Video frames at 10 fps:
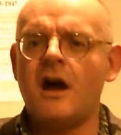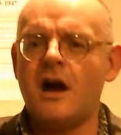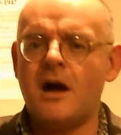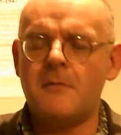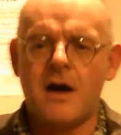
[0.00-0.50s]

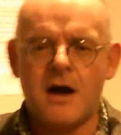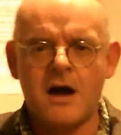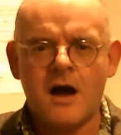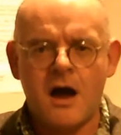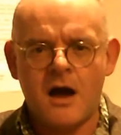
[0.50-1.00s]

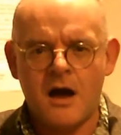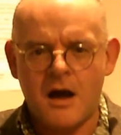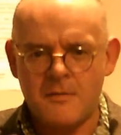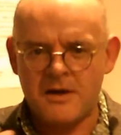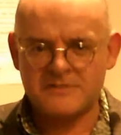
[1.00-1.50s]

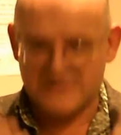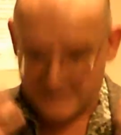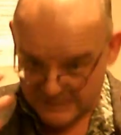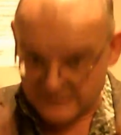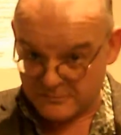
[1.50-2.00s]
about
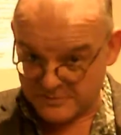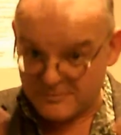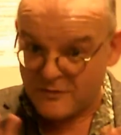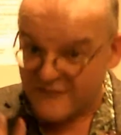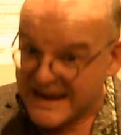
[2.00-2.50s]
that was
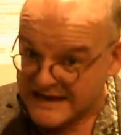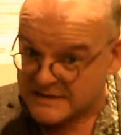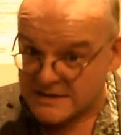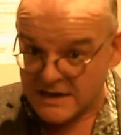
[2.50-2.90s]
purveyed